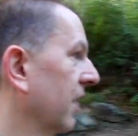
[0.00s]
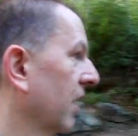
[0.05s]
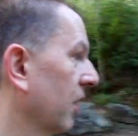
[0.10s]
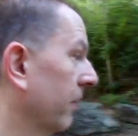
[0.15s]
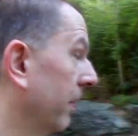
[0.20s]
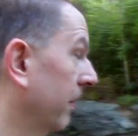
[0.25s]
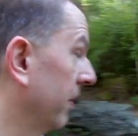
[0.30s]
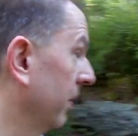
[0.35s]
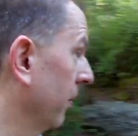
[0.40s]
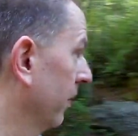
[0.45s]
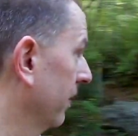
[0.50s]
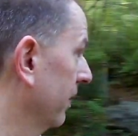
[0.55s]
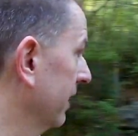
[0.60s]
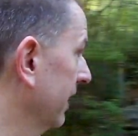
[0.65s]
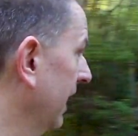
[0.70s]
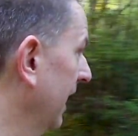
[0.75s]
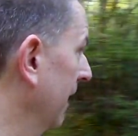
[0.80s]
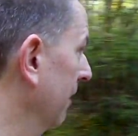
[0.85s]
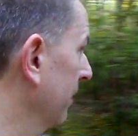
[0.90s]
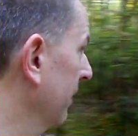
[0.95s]
or maybe they wanted to
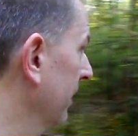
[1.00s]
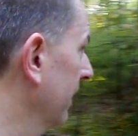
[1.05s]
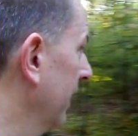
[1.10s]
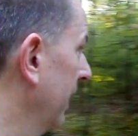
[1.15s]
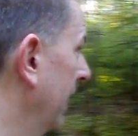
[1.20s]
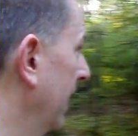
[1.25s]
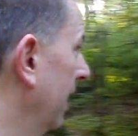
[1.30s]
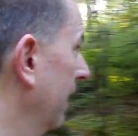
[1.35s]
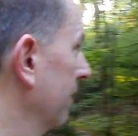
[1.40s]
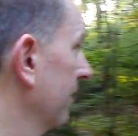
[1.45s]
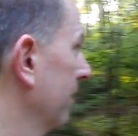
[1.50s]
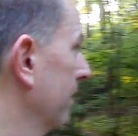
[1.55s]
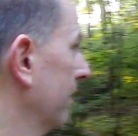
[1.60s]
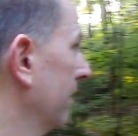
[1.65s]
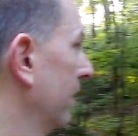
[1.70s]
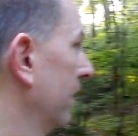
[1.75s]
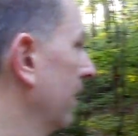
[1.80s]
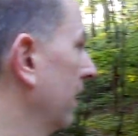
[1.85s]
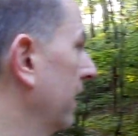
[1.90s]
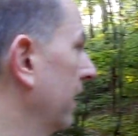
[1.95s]
camp at the top,
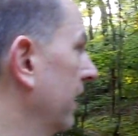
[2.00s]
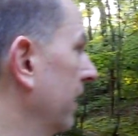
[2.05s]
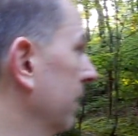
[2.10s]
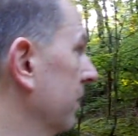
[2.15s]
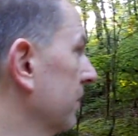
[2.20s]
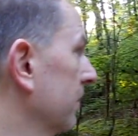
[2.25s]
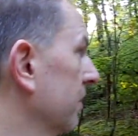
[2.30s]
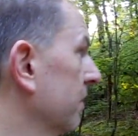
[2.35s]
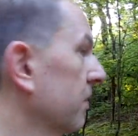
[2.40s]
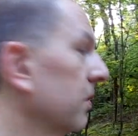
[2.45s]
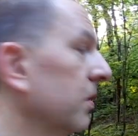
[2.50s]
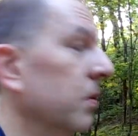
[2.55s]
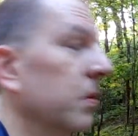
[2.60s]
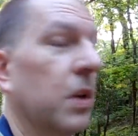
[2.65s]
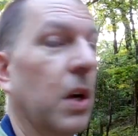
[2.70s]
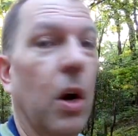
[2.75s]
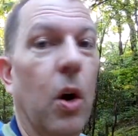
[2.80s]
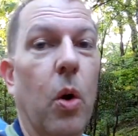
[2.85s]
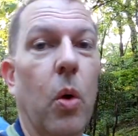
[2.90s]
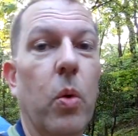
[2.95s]
and it was just too
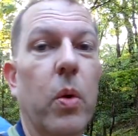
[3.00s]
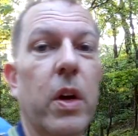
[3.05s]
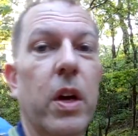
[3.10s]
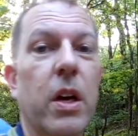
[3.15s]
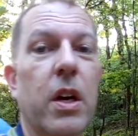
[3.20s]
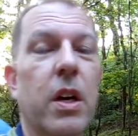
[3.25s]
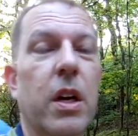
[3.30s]
cold,